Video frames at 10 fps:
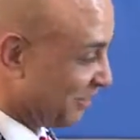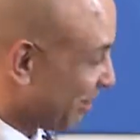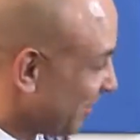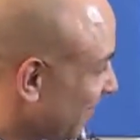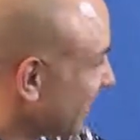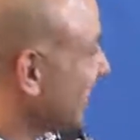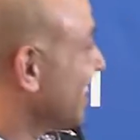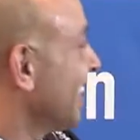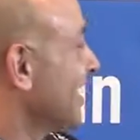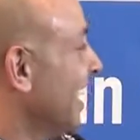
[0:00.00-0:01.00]
pretty
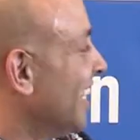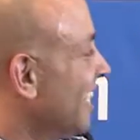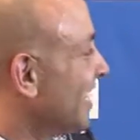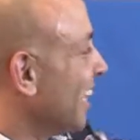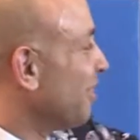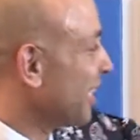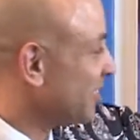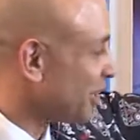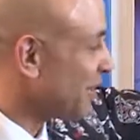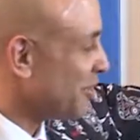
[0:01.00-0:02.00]
fantastic, isn't it? So we're going
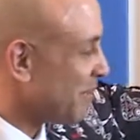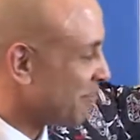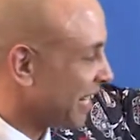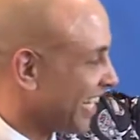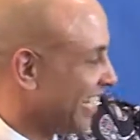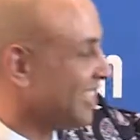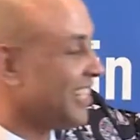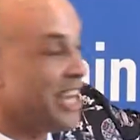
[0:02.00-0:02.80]
to talk a little bit about kids,